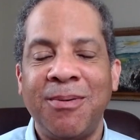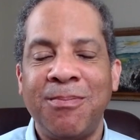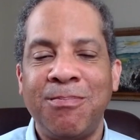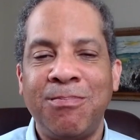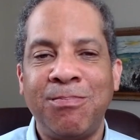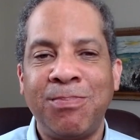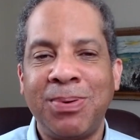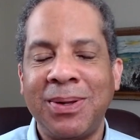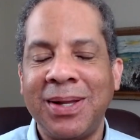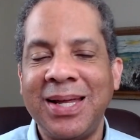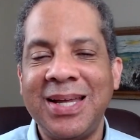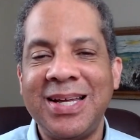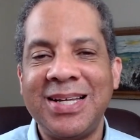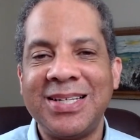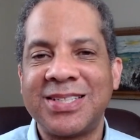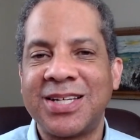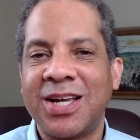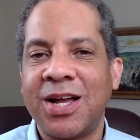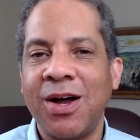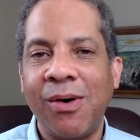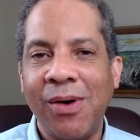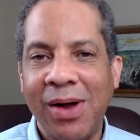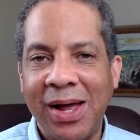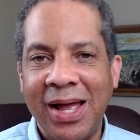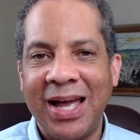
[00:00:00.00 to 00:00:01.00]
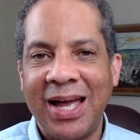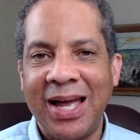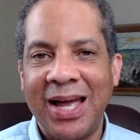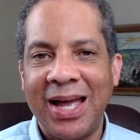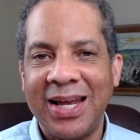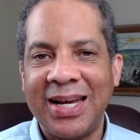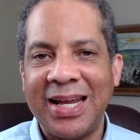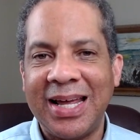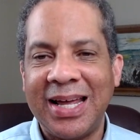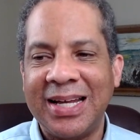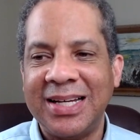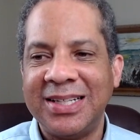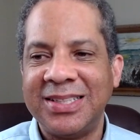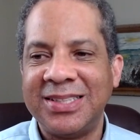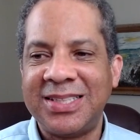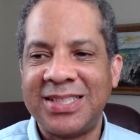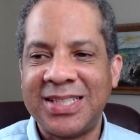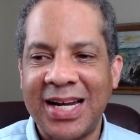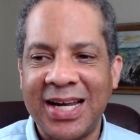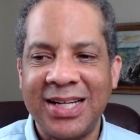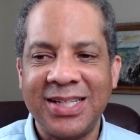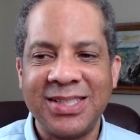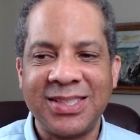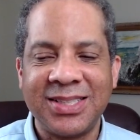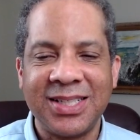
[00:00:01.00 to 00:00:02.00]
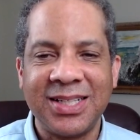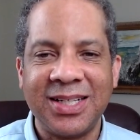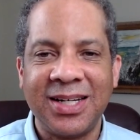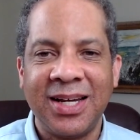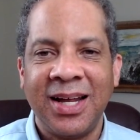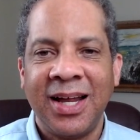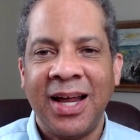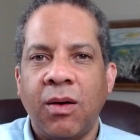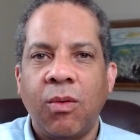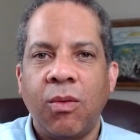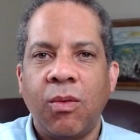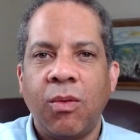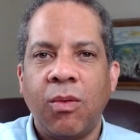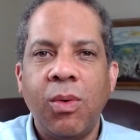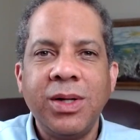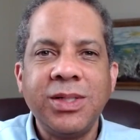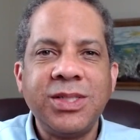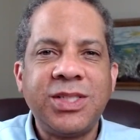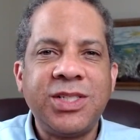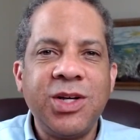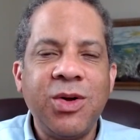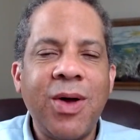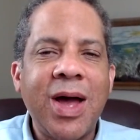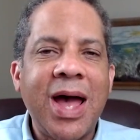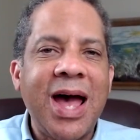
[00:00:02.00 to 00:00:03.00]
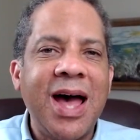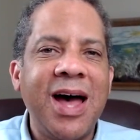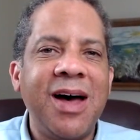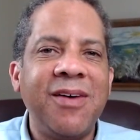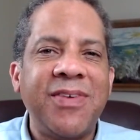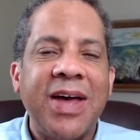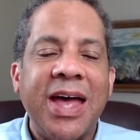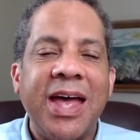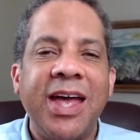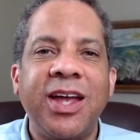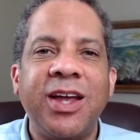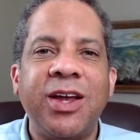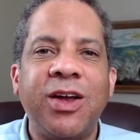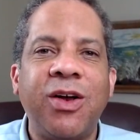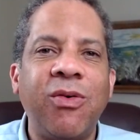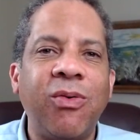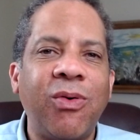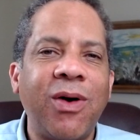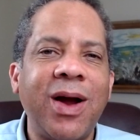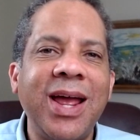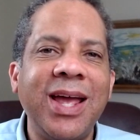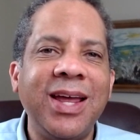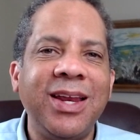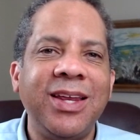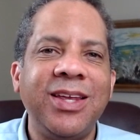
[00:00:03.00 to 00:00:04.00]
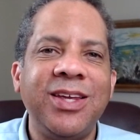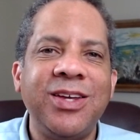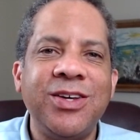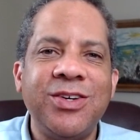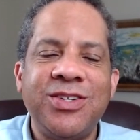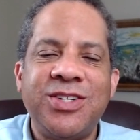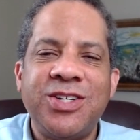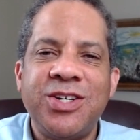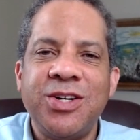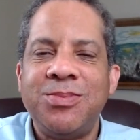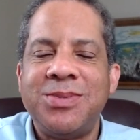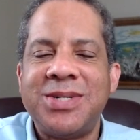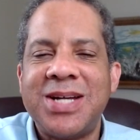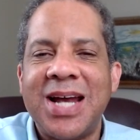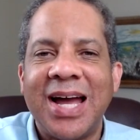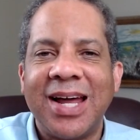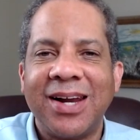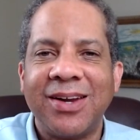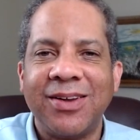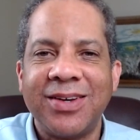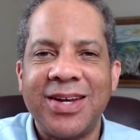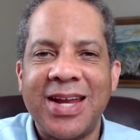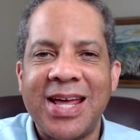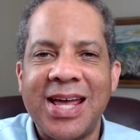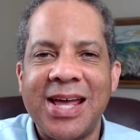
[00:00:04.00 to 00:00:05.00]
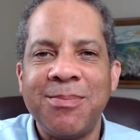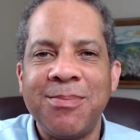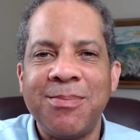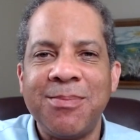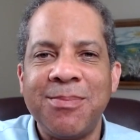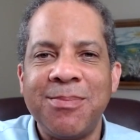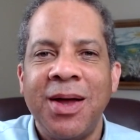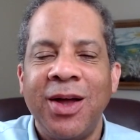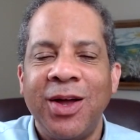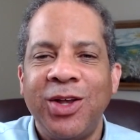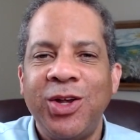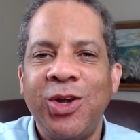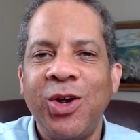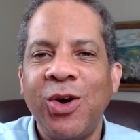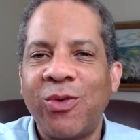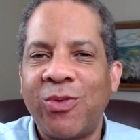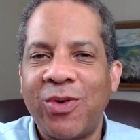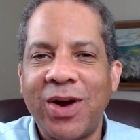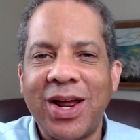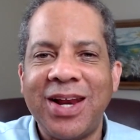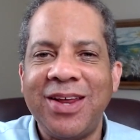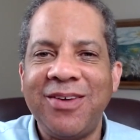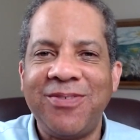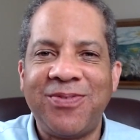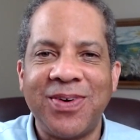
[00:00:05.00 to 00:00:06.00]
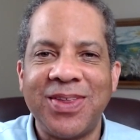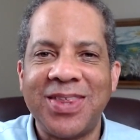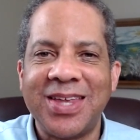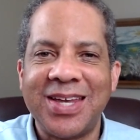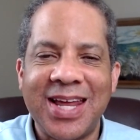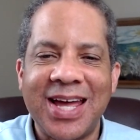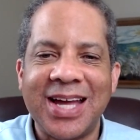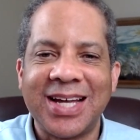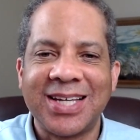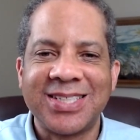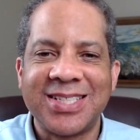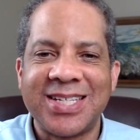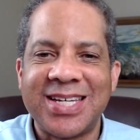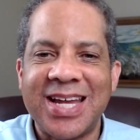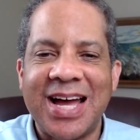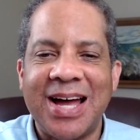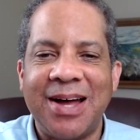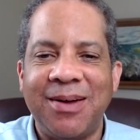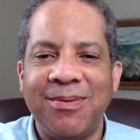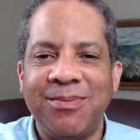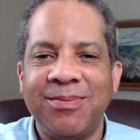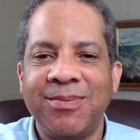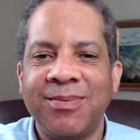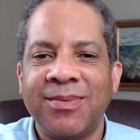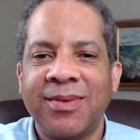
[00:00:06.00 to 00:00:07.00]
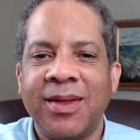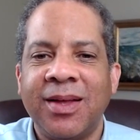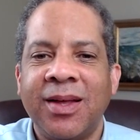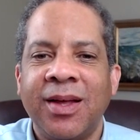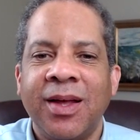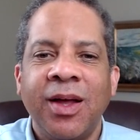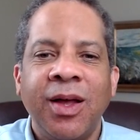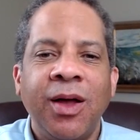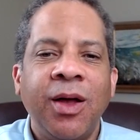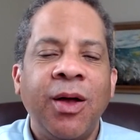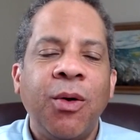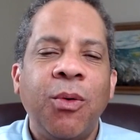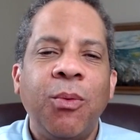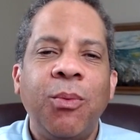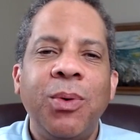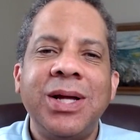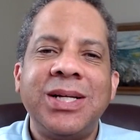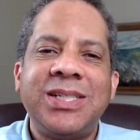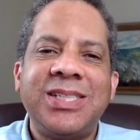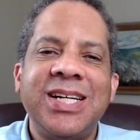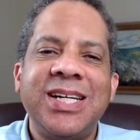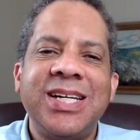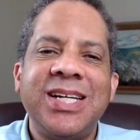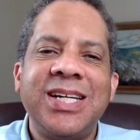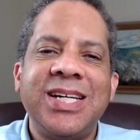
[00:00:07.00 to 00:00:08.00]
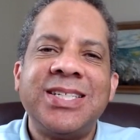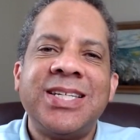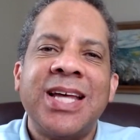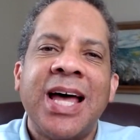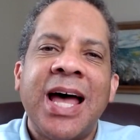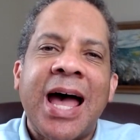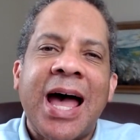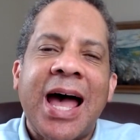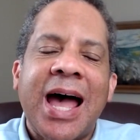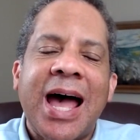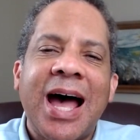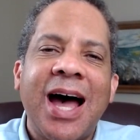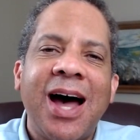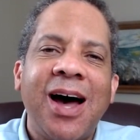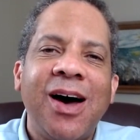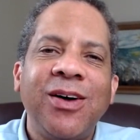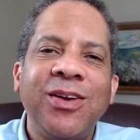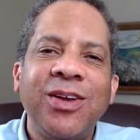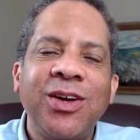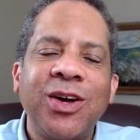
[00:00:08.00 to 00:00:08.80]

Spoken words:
please go ahead and change it. Once you have a great YouTube channel name, you're ready for the next step, which is how to